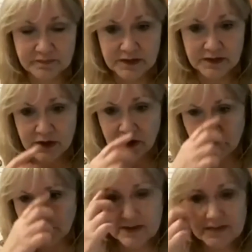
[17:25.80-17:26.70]

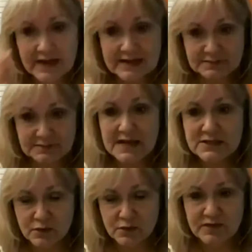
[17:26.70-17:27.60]
they're in that space
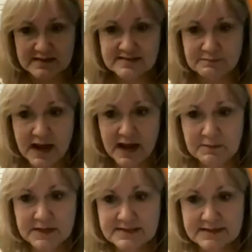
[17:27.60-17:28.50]
where that's been
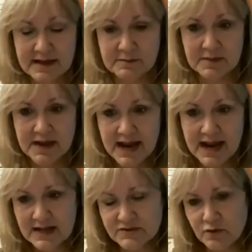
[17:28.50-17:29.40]
happening to them.
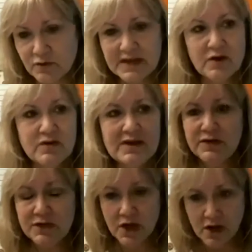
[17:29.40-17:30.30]
And so they don't
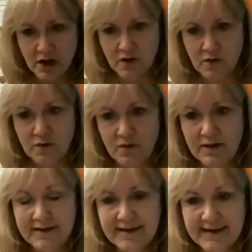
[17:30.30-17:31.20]
even know,
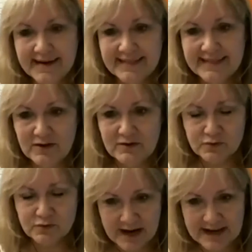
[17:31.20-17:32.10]
they don't
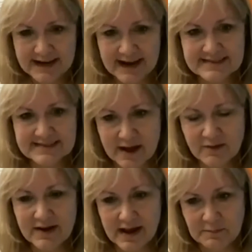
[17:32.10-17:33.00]
even recognize how
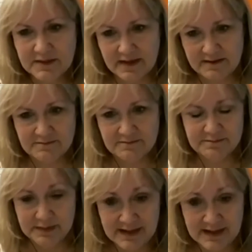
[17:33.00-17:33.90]
unhappy they've
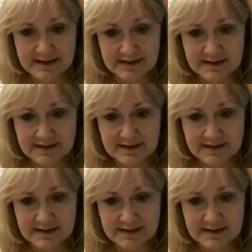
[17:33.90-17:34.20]
been,